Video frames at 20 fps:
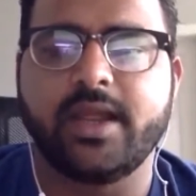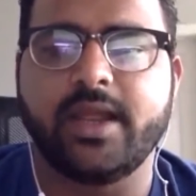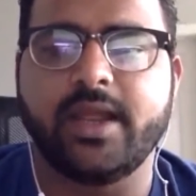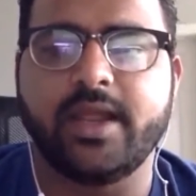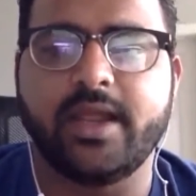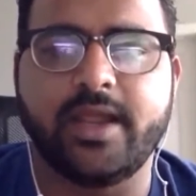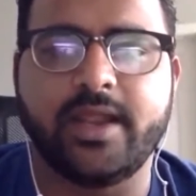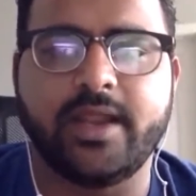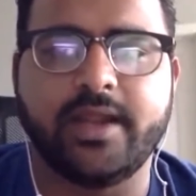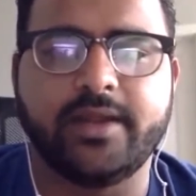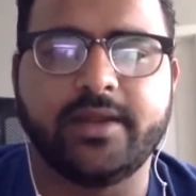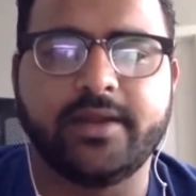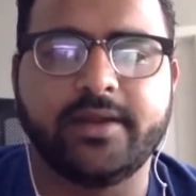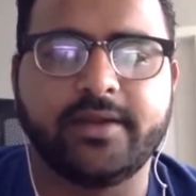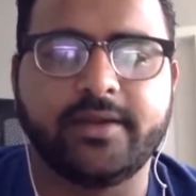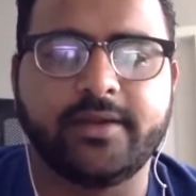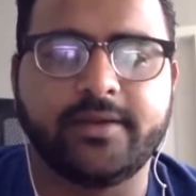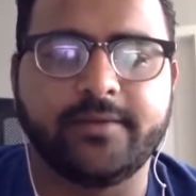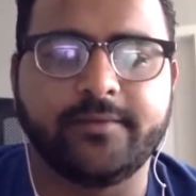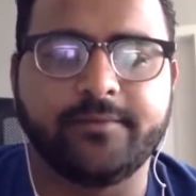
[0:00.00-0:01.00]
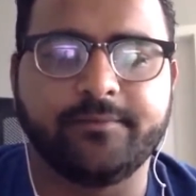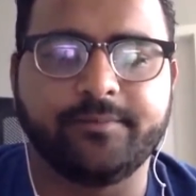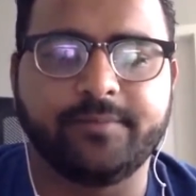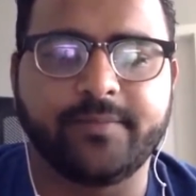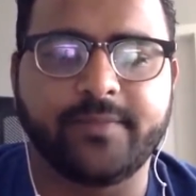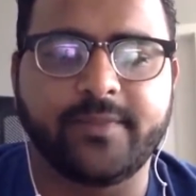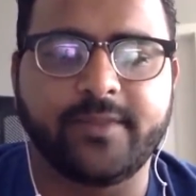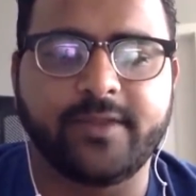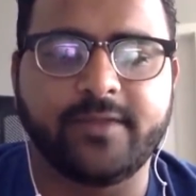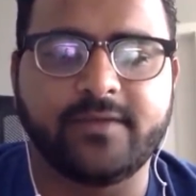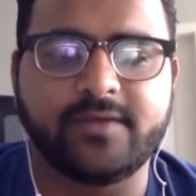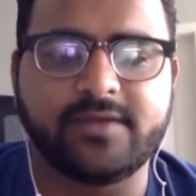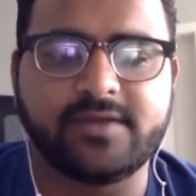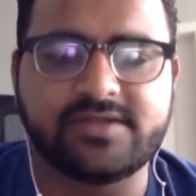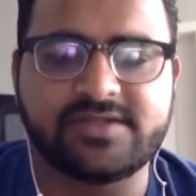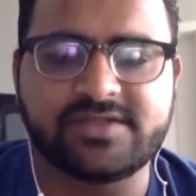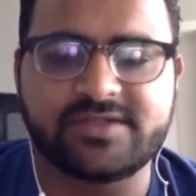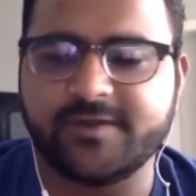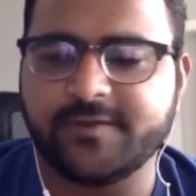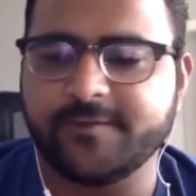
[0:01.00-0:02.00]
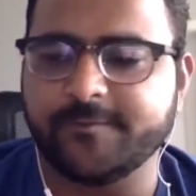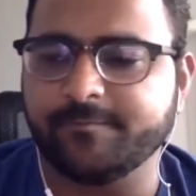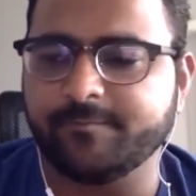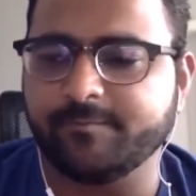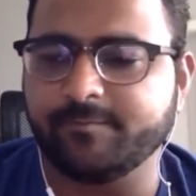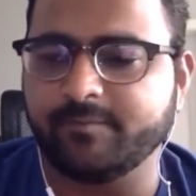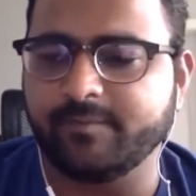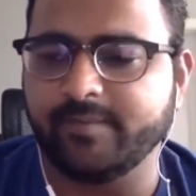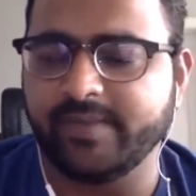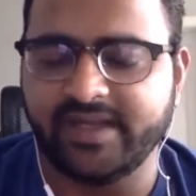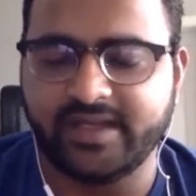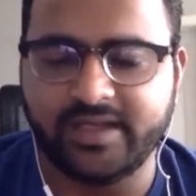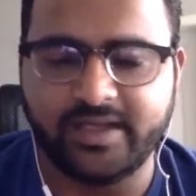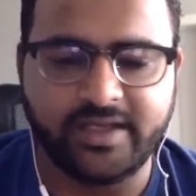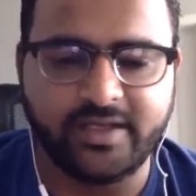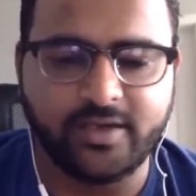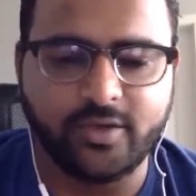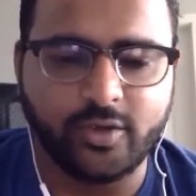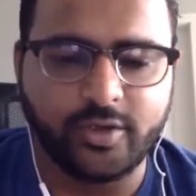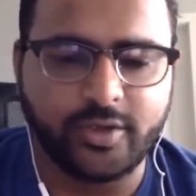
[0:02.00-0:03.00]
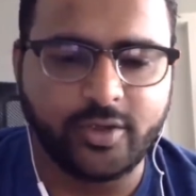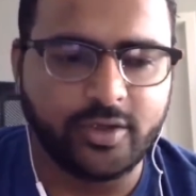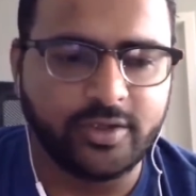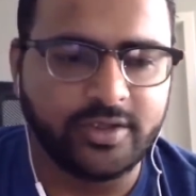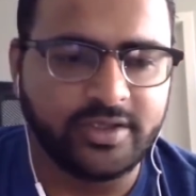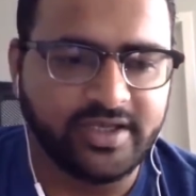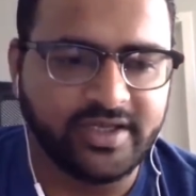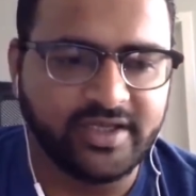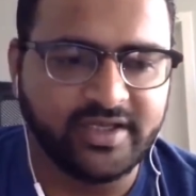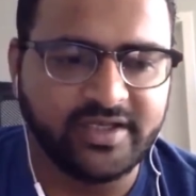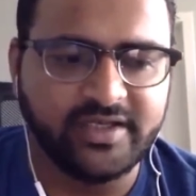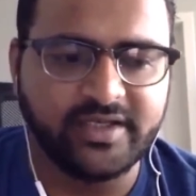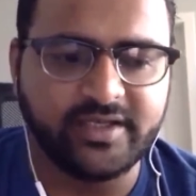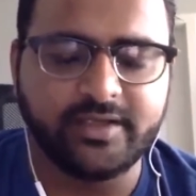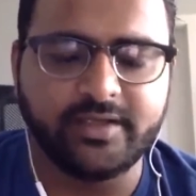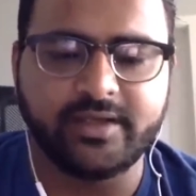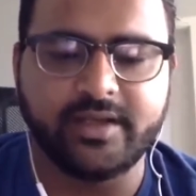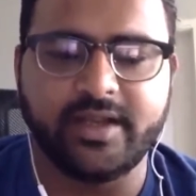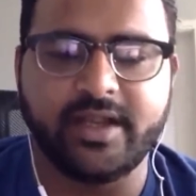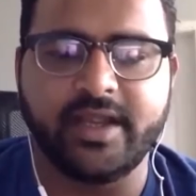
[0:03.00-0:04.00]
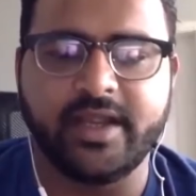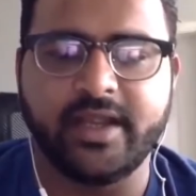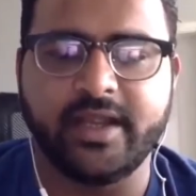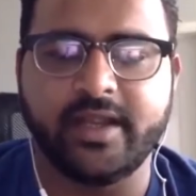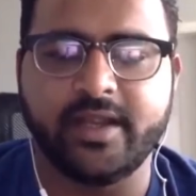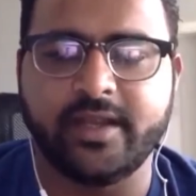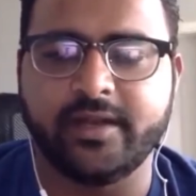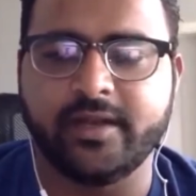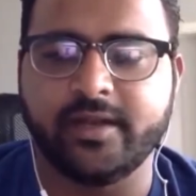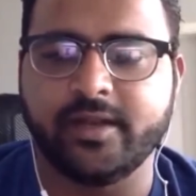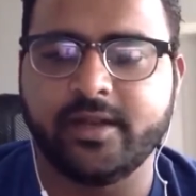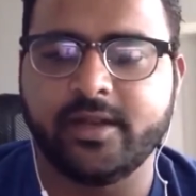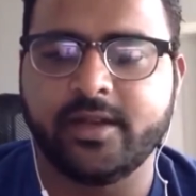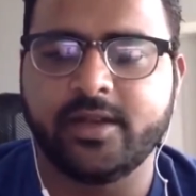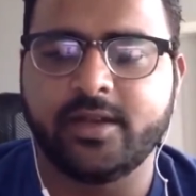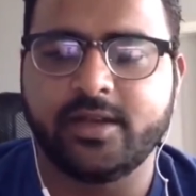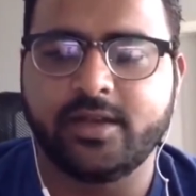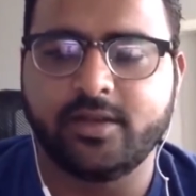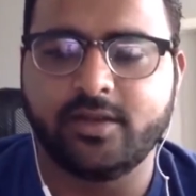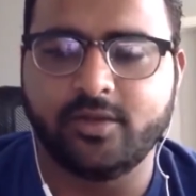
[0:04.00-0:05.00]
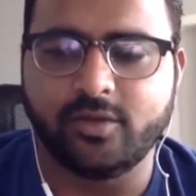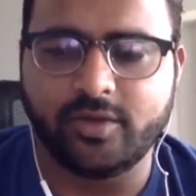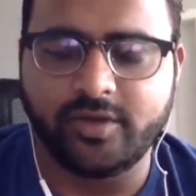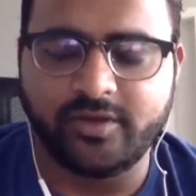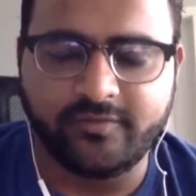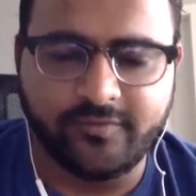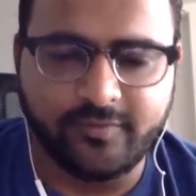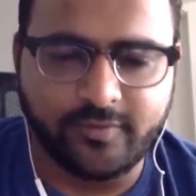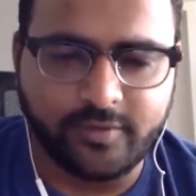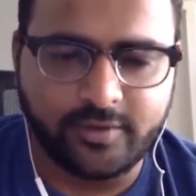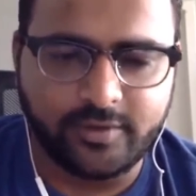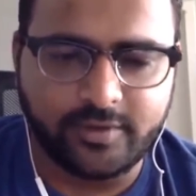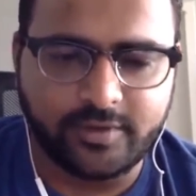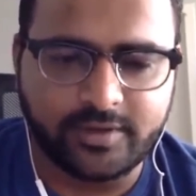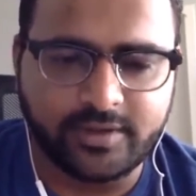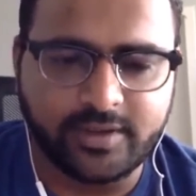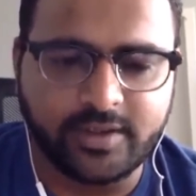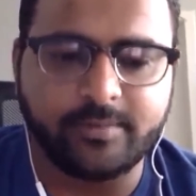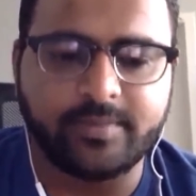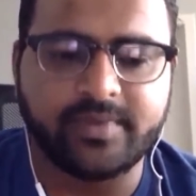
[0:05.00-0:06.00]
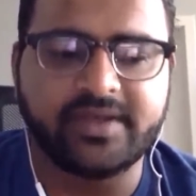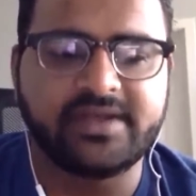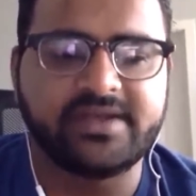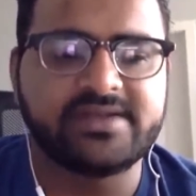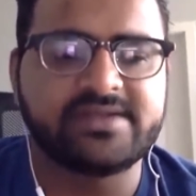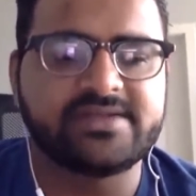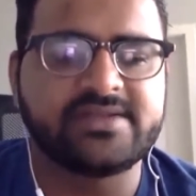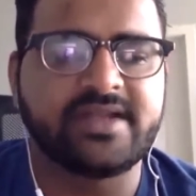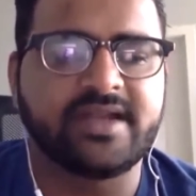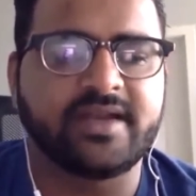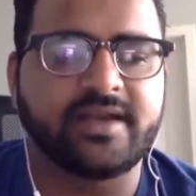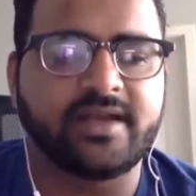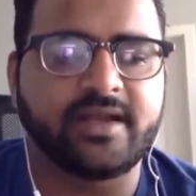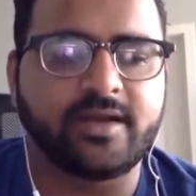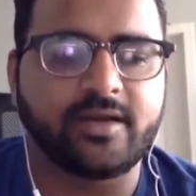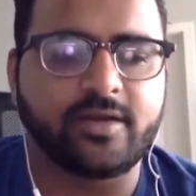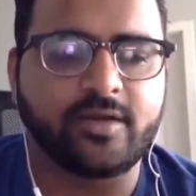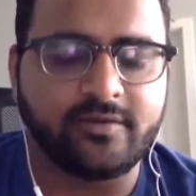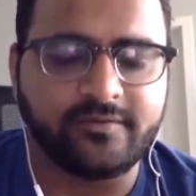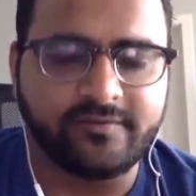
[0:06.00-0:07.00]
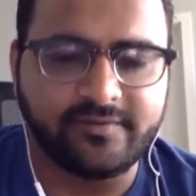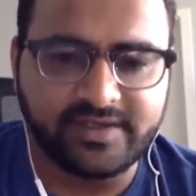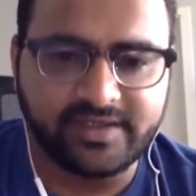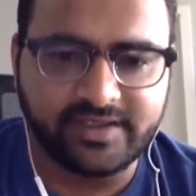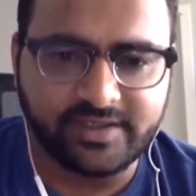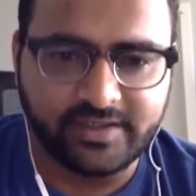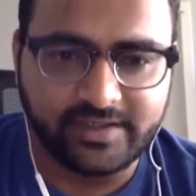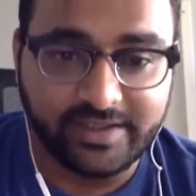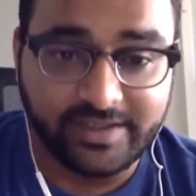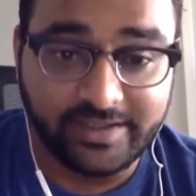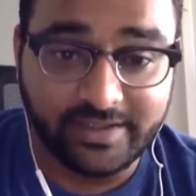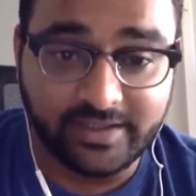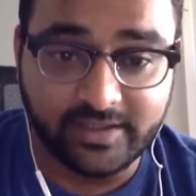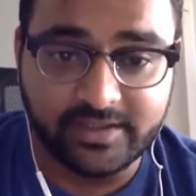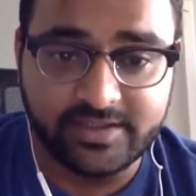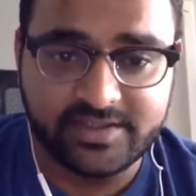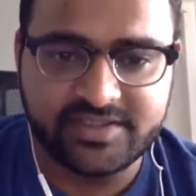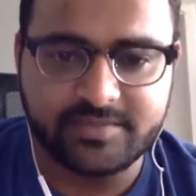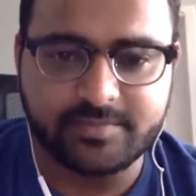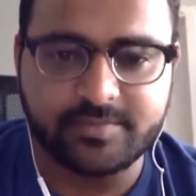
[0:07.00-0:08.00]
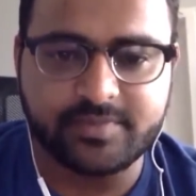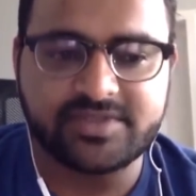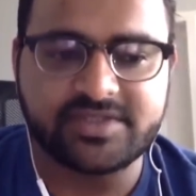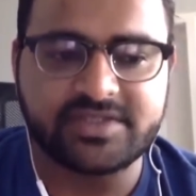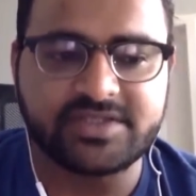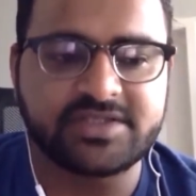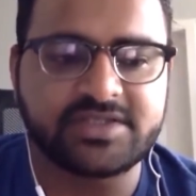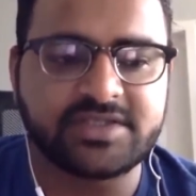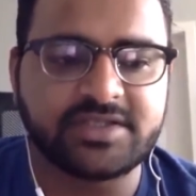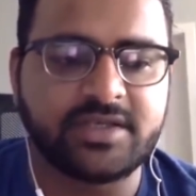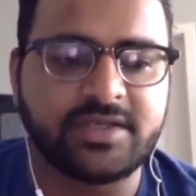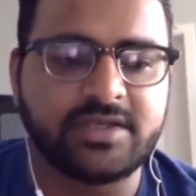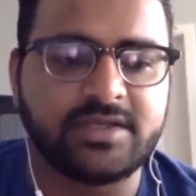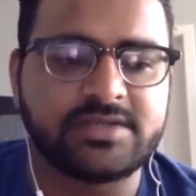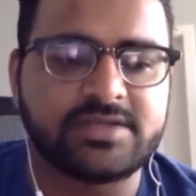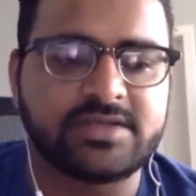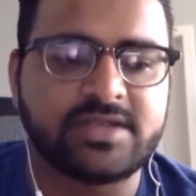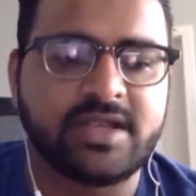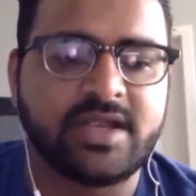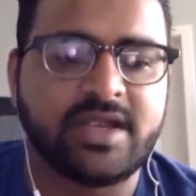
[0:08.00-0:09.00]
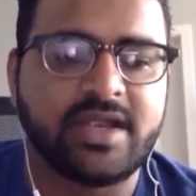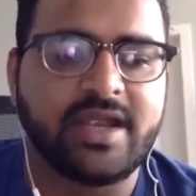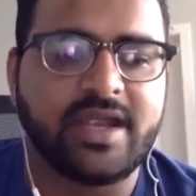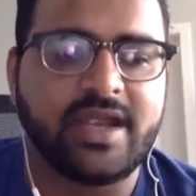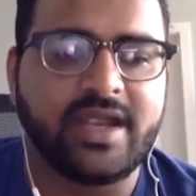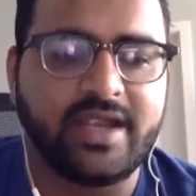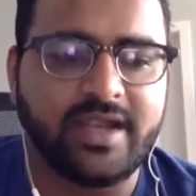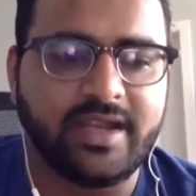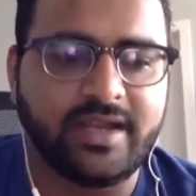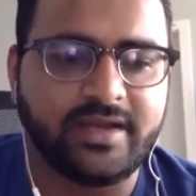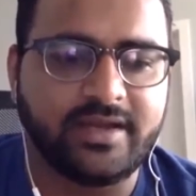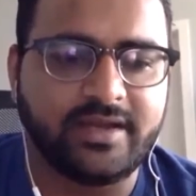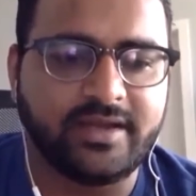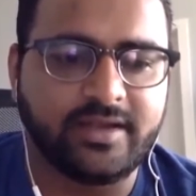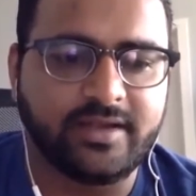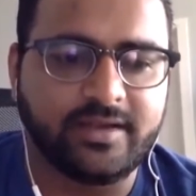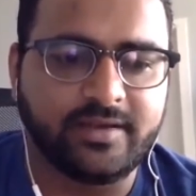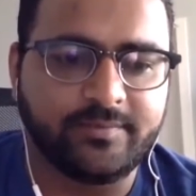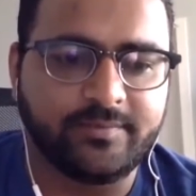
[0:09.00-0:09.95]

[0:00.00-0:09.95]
And it was mainly going on LinkedIn and looking for companies that are offering internship positions, and